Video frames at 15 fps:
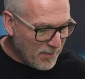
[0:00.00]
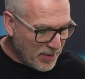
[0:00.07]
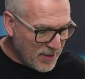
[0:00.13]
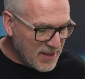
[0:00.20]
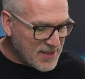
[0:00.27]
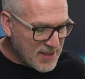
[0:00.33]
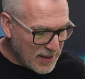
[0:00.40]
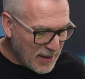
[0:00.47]

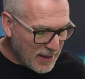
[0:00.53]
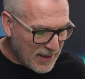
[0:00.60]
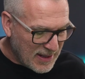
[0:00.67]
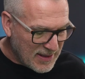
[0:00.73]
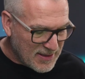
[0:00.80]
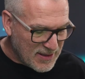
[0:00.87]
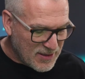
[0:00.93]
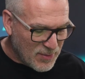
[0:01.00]
plus other
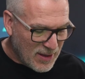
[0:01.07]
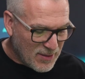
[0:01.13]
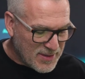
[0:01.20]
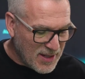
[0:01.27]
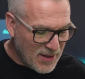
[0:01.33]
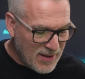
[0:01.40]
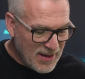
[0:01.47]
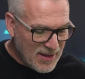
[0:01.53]
things as well.
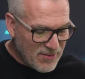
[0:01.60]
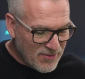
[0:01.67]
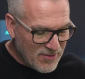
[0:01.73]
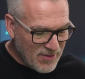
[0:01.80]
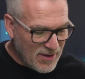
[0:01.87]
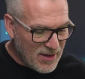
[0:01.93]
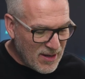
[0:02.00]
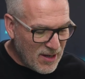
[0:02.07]
So
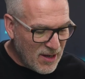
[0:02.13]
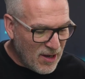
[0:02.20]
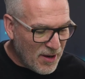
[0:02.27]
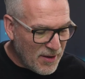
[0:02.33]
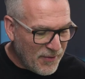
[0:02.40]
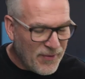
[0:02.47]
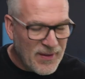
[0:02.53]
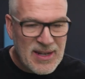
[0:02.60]
a
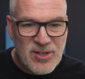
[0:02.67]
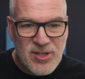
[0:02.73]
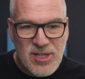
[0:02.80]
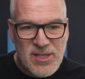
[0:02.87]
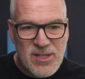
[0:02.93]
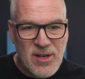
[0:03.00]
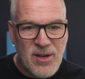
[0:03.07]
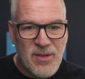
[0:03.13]
lot of
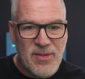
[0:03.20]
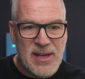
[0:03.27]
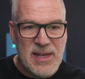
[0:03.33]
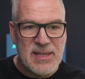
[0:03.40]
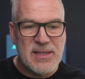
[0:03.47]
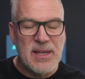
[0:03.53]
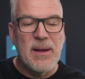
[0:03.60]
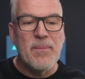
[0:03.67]
features on
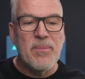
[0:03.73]
this.